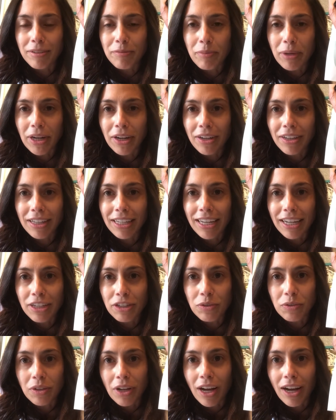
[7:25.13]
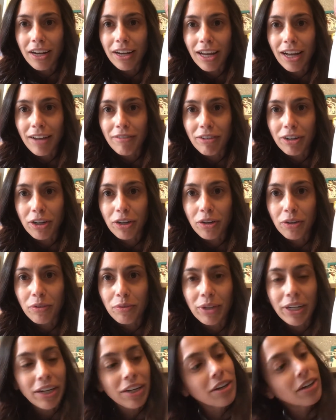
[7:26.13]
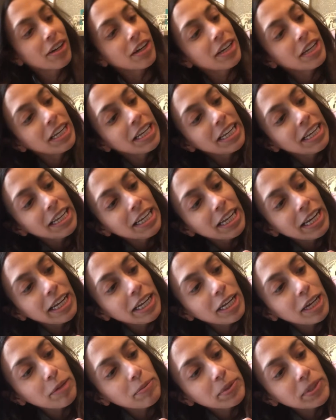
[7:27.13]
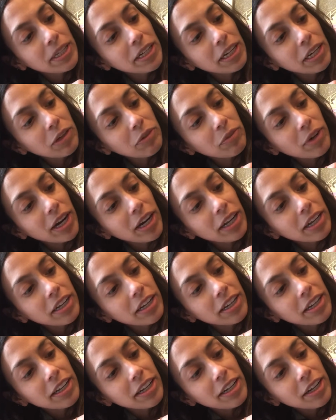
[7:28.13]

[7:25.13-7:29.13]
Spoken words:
Apparently I do not have a career in upside down writing.